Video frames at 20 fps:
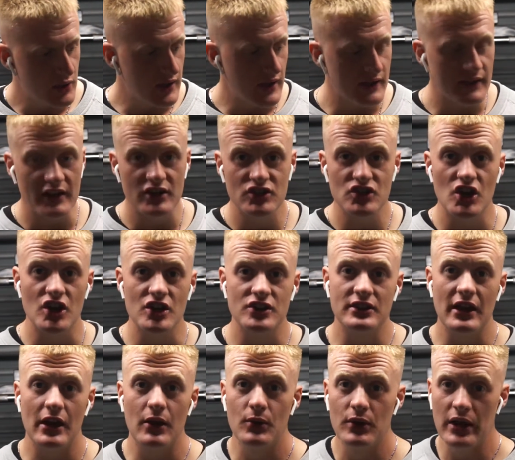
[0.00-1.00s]
to get that jotted
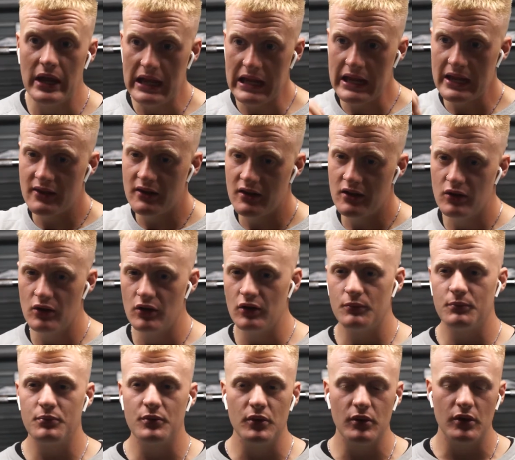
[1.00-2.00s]
down in the
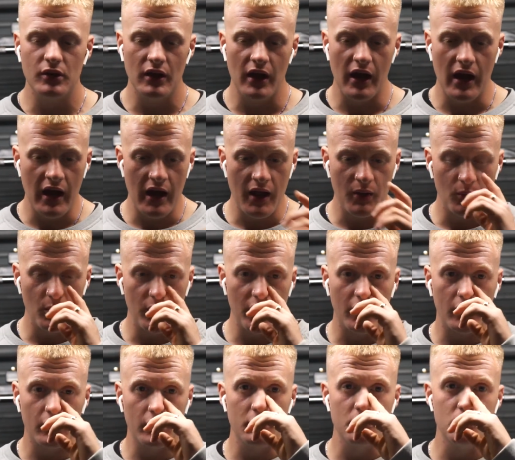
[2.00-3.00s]
notebook, and we
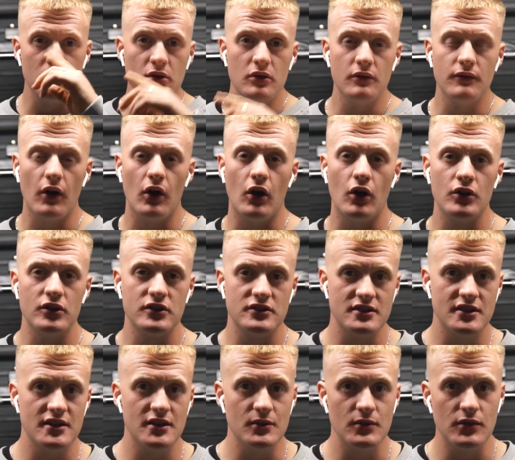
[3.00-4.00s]
are going to move on
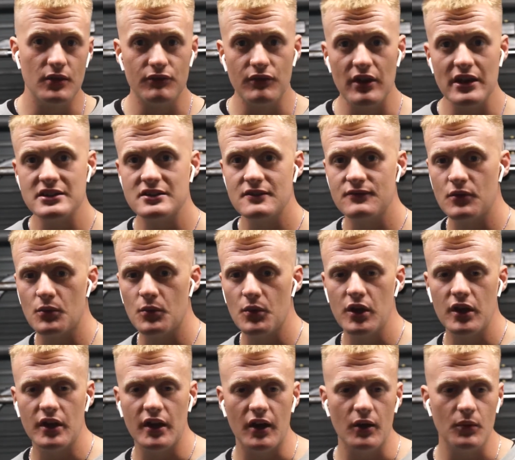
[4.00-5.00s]
to the rest of the
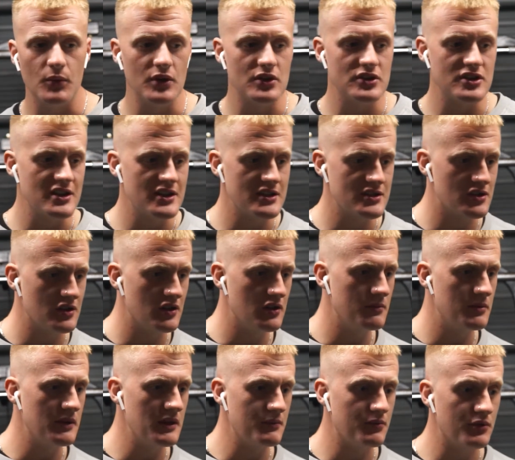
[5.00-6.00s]
workout, which is going to
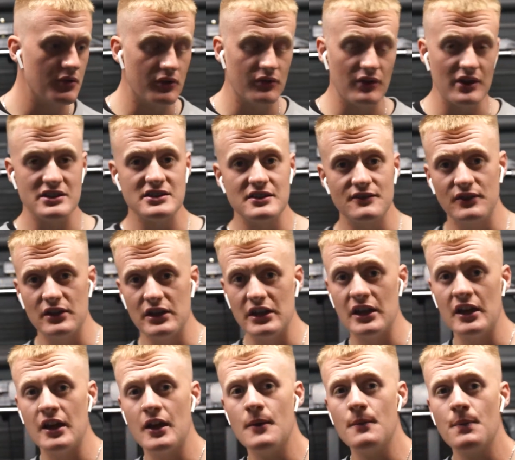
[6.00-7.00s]
be
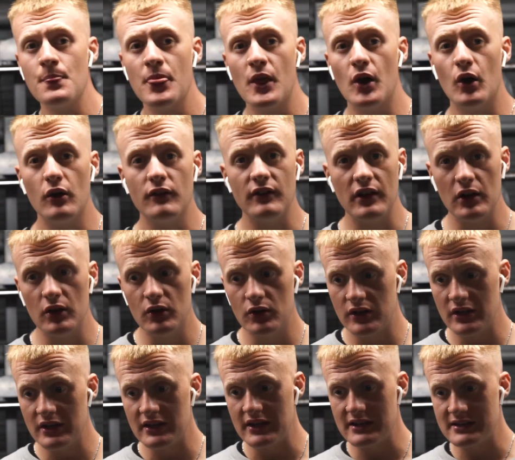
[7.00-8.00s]
progressively
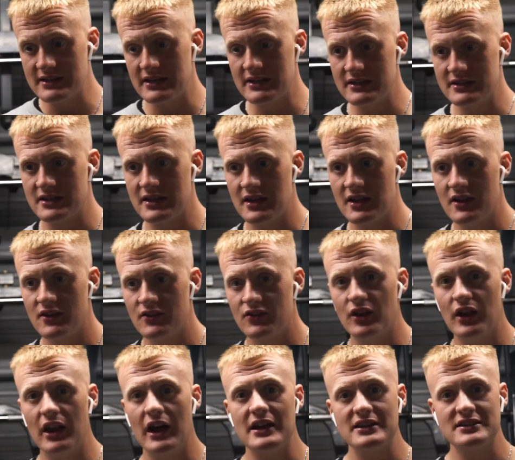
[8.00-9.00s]
overloaded since
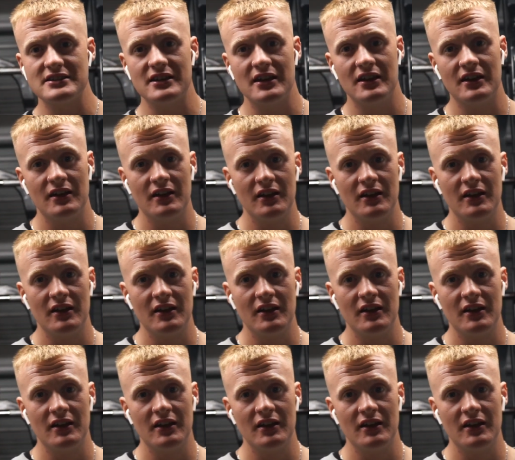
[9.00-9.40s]
the last